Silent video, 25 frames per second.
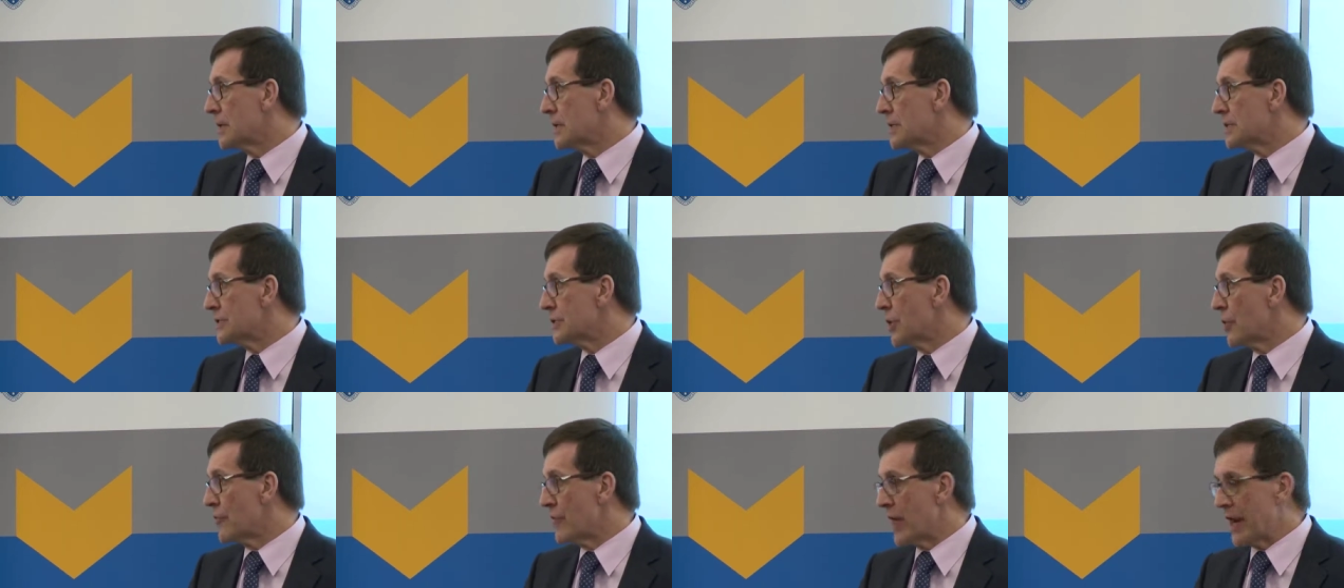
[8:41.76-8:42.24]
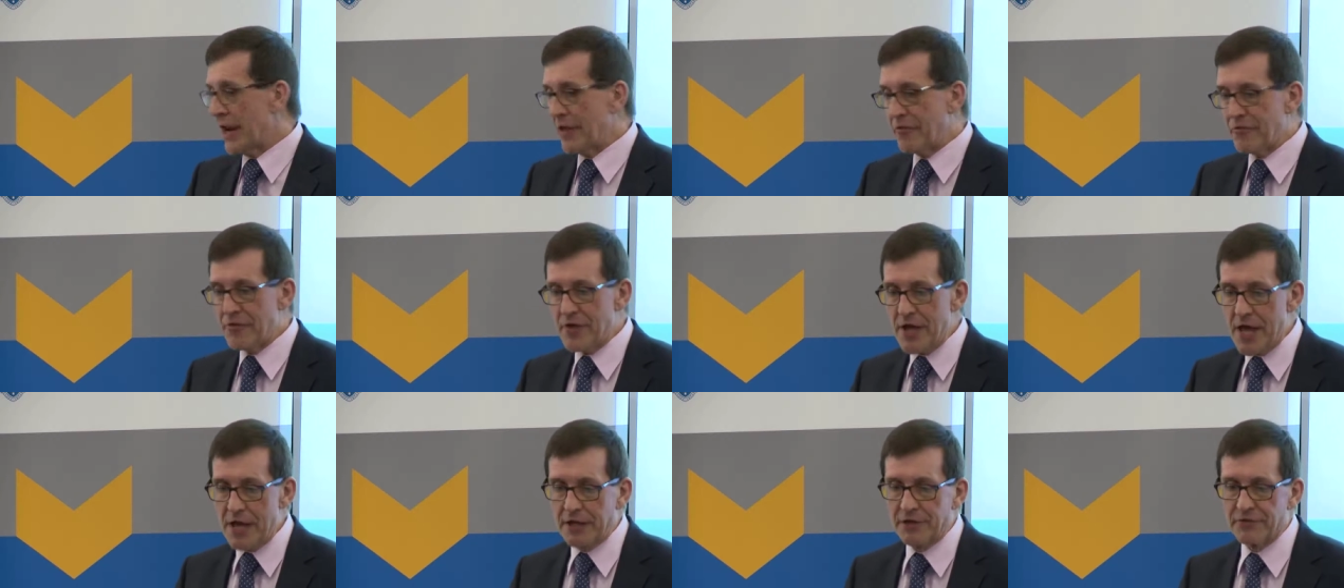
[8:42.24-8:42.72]
So that
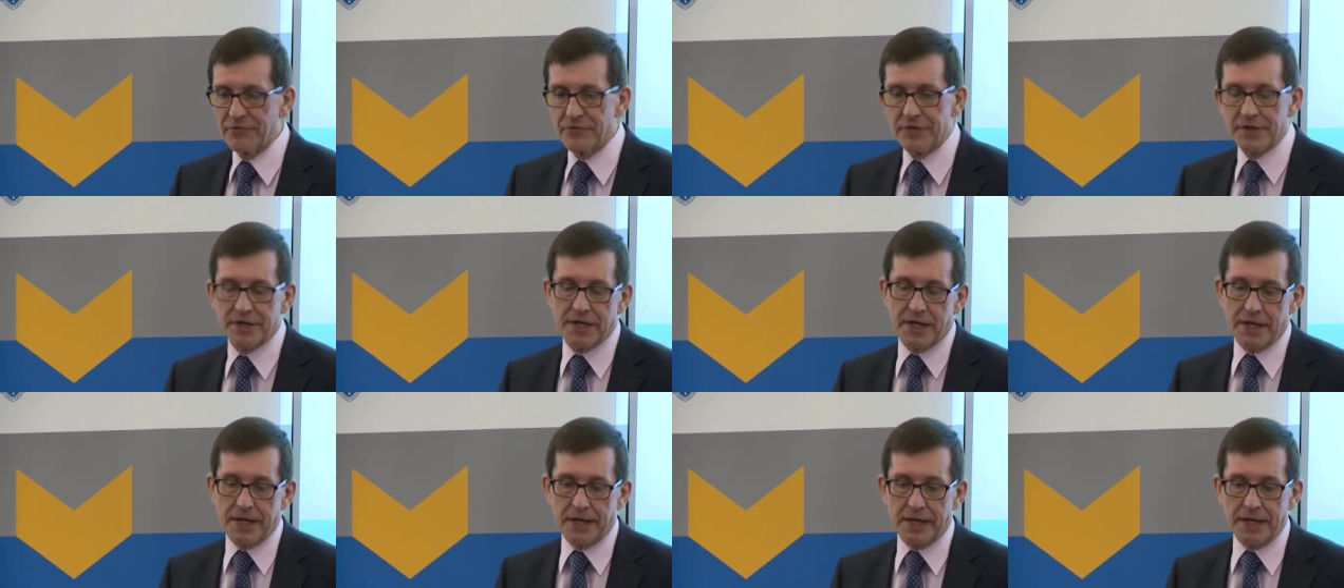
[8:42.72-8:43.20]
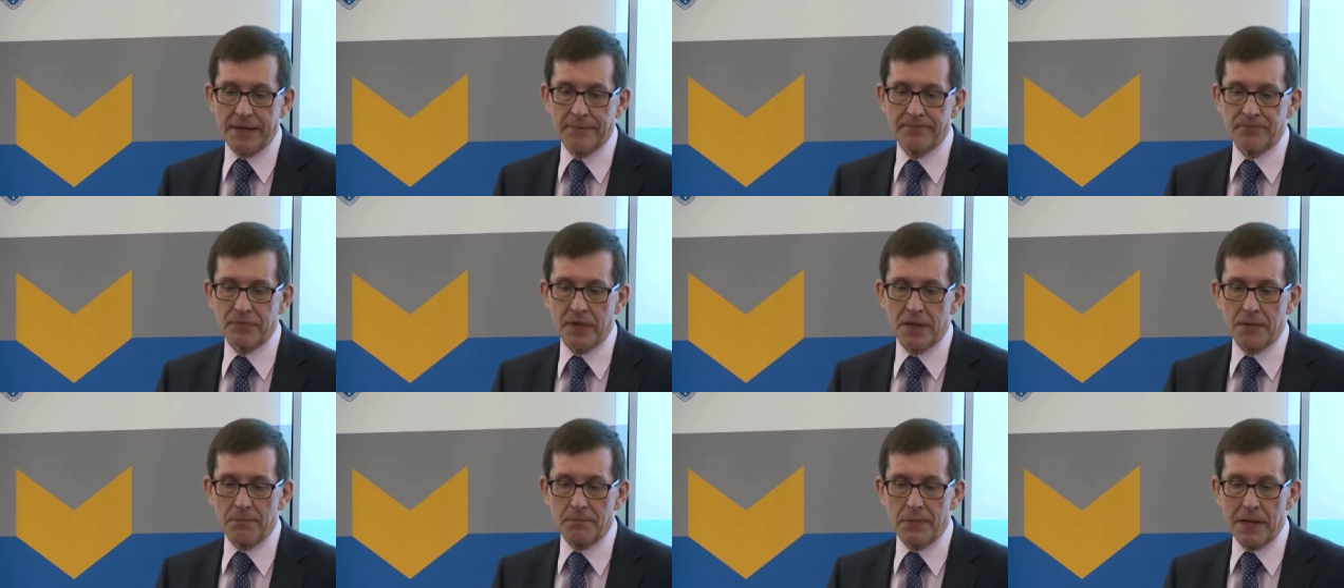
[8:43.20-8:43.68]
at the end of the day,
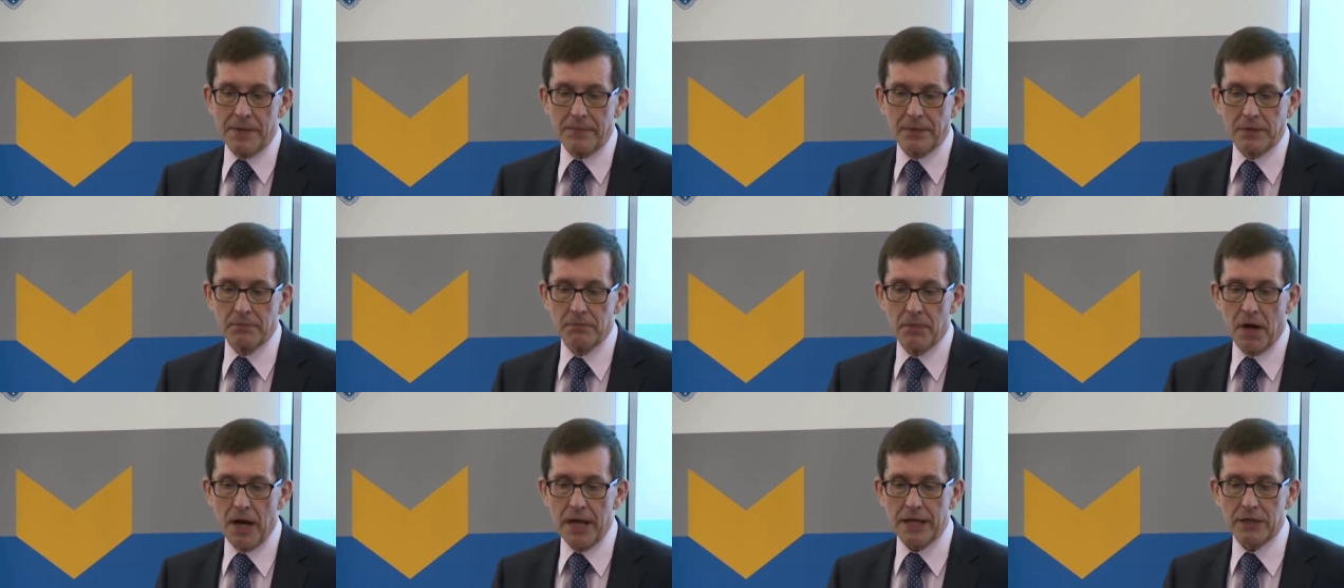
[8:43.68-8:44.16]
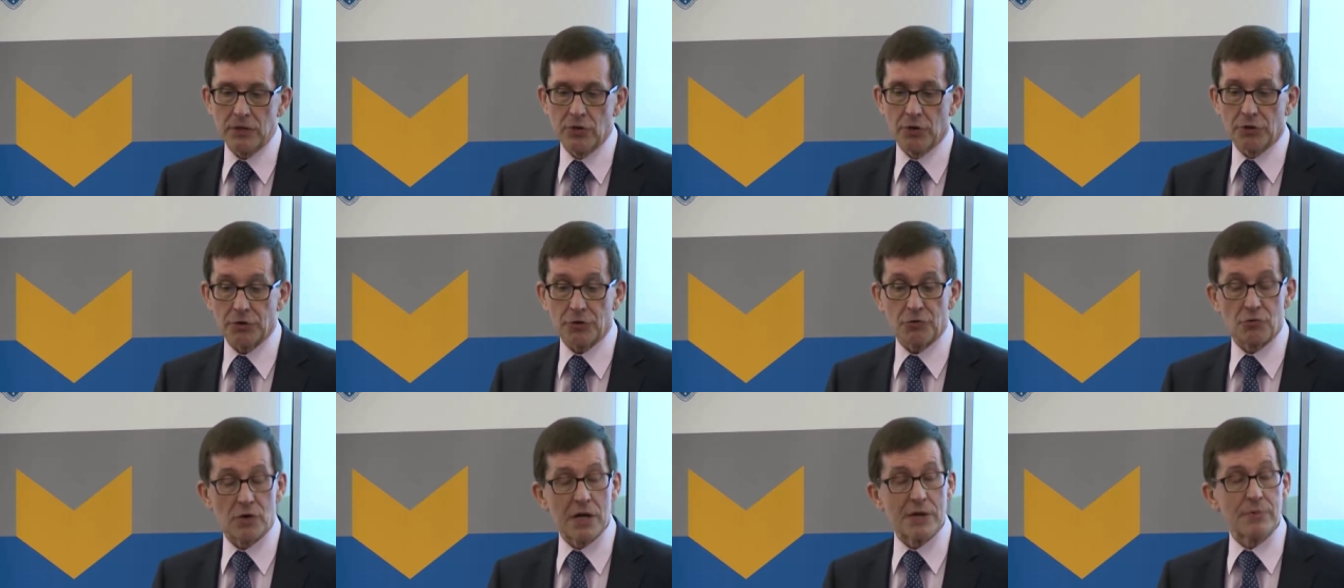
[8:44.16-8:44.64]
people might
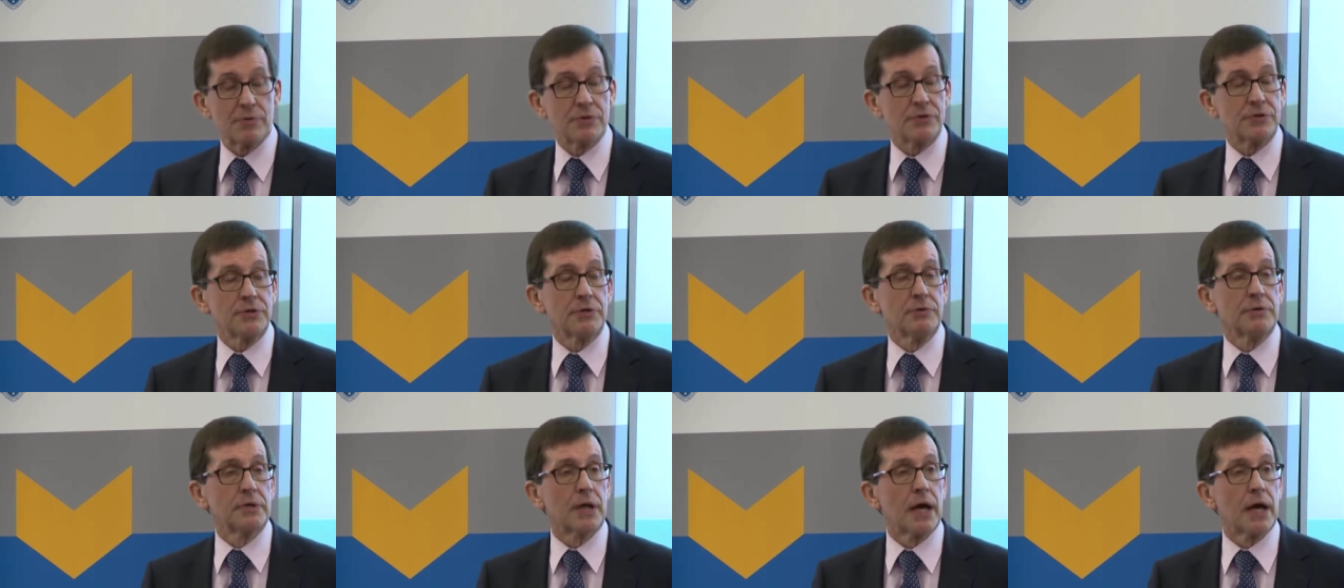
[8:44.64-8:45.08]
not agree with you,